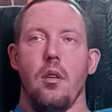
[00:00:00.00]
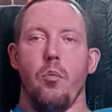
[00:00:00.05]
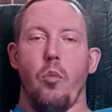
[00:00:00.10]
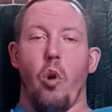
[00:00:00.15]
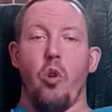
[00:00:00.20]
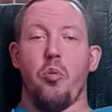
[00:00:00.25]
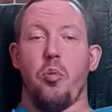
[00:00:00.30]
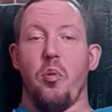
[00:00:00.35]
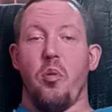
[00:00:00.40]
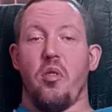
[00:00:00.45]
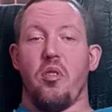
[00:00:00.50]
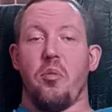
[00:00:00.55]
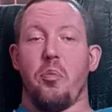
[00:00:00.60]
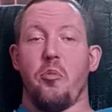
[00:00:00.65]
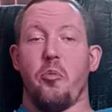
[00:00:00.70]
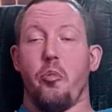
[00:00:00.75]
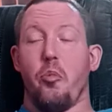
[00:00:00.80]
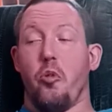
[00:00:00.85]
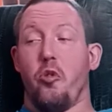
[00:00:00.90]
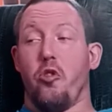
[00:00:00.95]
also
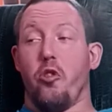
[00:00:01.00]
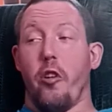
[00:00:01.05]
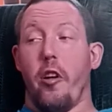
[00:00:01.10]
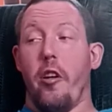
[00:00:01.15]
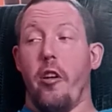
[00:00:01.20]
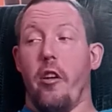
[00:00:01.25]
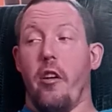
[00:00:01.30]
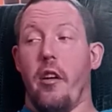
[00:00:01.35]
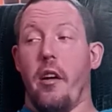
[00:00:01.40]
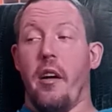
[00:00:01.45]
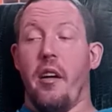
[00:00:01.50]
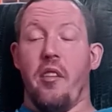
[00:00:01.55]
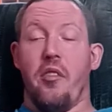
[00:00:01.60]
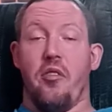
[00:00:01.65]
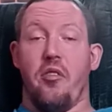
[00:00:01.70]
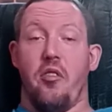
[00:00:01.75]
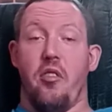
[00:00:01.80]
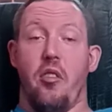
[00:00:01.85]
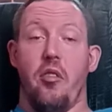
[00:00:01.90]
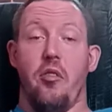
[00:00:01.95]
portray her
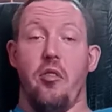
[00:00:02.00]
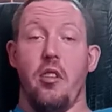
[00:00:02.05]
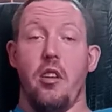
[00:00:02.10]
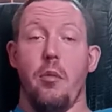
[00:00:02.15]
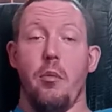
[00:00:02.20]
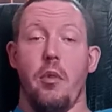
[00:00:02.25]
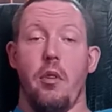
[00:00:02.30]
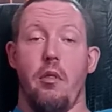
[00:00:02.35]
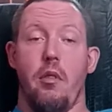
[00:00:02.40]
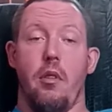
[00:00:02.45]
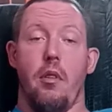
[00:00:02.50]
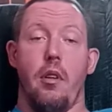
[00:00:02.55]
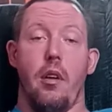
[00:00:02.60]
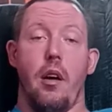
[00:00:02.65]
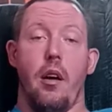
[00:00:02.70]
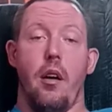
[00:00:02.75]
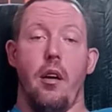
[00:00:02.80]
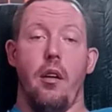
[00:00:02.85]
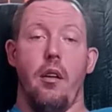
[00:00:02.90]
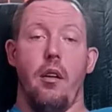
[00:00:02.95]
as a demon.
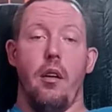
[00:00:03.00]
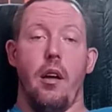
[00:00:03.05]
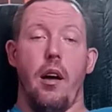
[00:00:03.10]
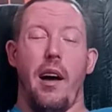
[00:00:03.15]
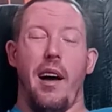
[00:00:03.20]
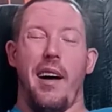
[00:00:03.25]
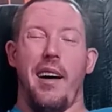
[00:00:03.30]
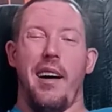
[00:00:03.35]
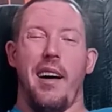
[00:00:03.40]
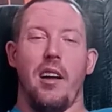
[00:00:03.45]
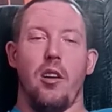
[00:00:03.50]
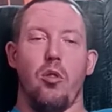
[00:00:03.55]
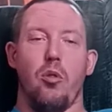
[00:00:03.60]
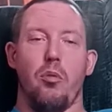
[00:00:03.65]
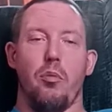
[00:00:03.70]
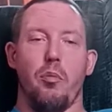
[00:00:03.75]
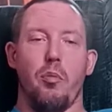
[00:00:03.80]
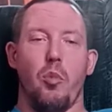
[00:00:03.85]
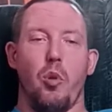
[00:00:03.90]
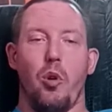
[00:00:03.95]
I
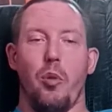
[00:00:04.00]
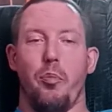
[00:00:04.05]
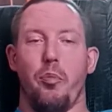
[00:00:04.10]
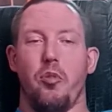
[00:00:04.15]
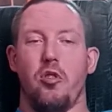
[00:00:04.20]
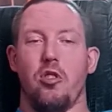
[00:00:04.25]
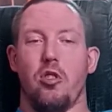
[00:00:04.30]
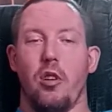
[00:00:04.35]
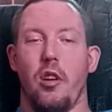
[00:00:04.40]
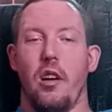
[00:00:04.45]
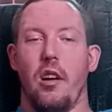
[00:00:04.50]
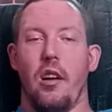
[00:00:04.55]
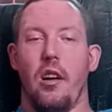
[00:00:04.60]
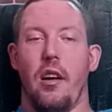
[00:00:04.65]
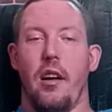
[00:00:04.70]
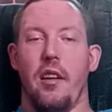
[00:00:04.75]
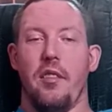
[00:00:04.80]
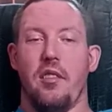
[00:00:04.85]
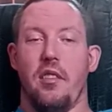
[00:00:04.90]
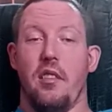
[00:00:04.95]
don't really portray her as a